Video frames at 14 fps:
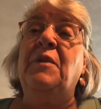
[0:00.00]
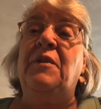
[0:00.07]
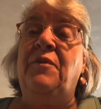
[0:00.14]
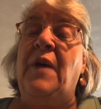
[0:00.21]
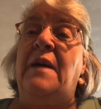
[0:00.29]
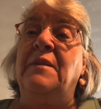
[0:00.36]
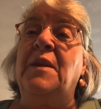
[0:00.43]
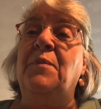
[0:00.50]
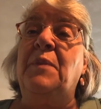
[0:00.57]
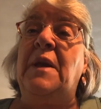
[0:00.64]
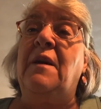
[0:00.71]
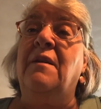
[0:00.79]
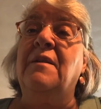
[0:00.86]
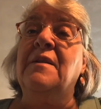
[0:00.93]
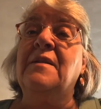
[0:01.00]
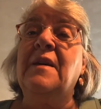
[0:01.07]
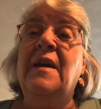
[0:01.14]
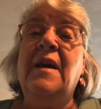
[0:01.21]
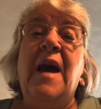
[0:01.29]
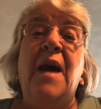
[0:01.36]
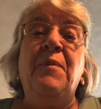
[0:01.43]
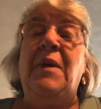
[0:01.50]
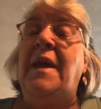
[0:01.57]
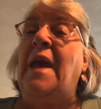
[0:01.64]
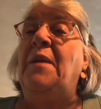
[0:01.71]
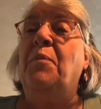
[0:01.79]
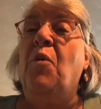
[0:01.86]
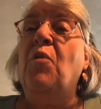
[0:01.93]
we found it because and we
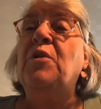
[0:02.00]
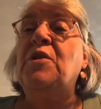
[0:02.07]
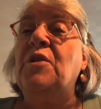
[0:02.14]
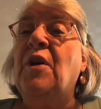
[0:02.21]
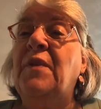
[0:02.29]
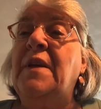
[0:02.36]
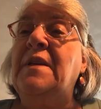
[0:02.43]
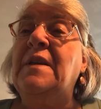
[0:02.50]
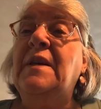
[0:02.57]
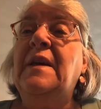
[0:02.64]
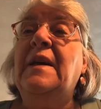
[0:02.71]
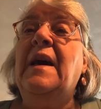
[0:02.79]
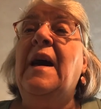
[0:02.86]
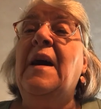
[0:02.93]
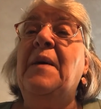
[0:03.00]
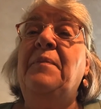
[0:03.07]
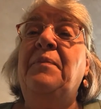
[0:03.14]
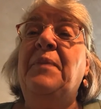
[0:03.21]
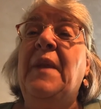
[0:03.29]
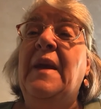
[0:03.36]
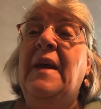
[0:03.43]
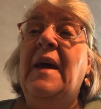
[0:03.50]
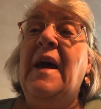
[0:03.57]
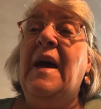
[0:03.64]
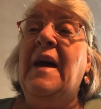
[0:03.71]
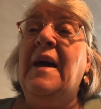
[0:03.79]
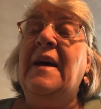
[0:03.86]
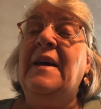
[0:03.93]
get a portion of it, um,
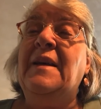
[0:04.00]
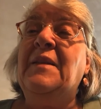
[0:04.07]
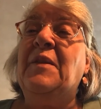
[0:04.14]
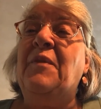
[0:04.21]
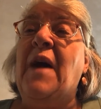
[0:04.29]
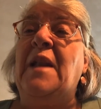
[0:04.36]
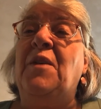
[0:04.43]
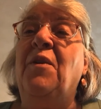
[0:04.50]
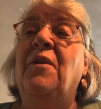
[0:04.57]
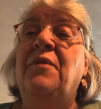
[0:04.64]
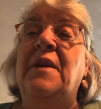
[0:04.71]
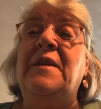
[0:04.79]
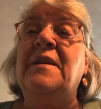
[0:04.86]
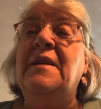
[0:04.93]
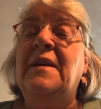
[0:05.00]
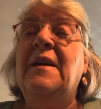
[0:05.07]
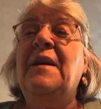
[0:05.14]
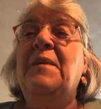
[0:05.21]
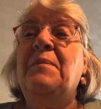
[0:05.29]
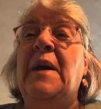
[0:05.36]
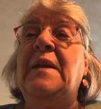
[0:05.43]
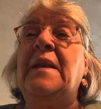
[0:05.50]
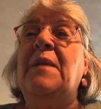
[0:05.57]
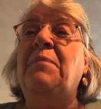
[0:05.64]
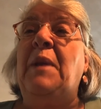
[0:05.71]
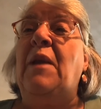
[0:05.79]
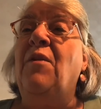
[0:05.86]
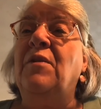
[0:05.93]
uh, the value of it, but
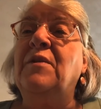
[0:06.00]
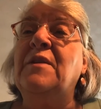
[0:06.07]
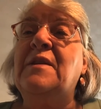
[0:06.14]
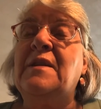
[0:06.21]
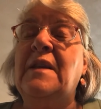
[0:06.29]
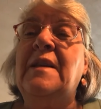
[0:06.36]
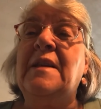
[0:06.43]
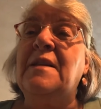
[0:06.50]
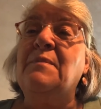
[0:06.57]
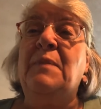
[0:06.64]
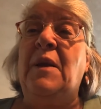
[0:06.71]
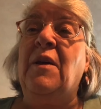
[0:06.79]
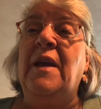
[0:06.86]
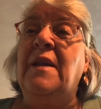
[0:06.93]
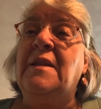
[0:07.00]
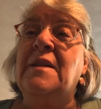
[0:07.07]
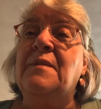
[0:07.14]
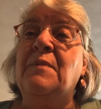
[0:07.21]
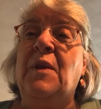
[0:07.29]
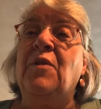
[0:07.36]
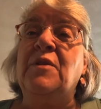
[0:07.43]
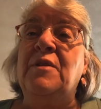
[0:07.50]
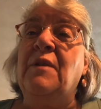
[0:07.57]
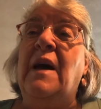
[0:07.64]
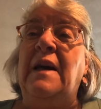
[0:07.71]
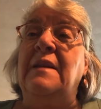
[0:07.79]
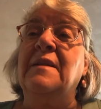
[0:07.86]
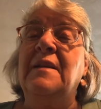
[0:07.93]
it belongs it doesn't belong it doesn't belong
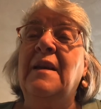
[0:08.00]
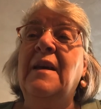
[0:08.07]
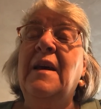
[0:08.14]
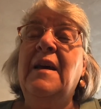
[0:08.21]
to us.